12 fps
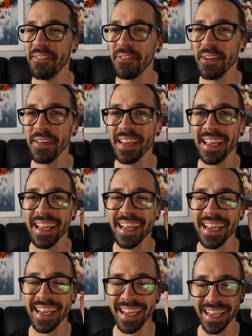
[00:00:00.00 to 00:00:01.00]
if you,
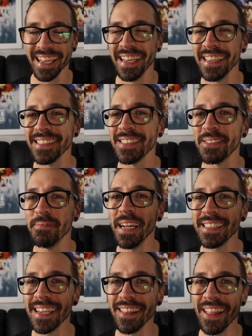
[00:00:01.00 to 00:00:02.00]
so
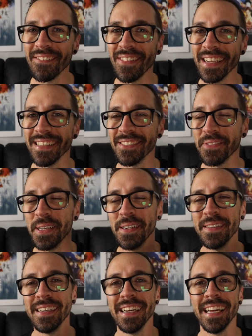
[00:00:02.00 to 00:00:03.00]
smash that like button as
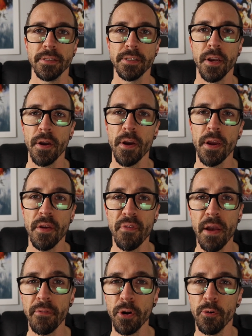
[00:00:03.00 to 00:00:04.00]
well. So if you
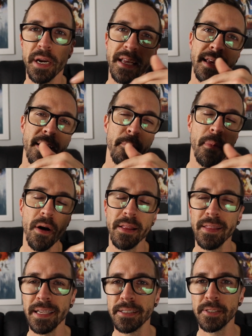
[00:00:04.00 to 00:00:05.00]
haven't already, my
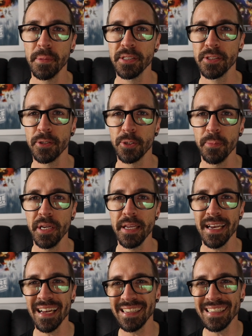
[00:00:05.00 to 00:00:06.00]
links to my social
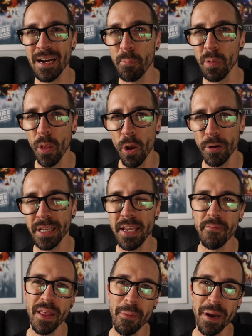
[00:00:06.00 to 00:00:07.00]
media are down below.
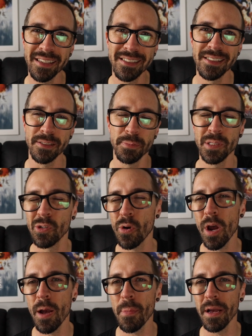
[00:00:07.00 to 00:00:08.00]
Give them a
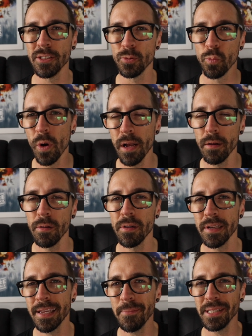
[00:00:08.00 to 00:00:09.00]
subscribe as
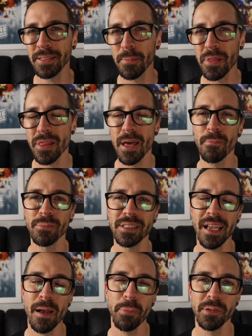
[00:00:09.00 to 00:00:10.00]
well. Give me some thumbs
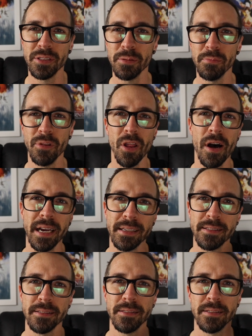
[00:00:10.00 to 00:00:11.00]
up and some
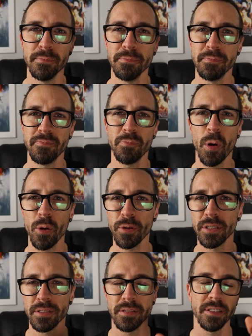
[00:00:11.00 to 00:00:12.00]
likes and some
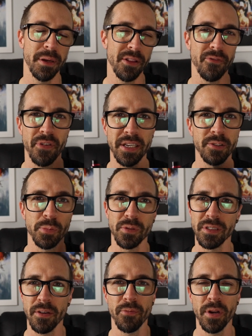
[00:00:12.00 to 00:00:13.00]
pokes and some other Facebook
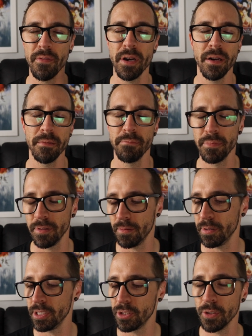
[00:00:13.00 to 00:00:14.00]
stuff, whatever. I'm not
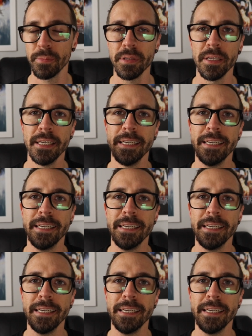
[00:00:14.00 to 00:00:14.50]
really sure, but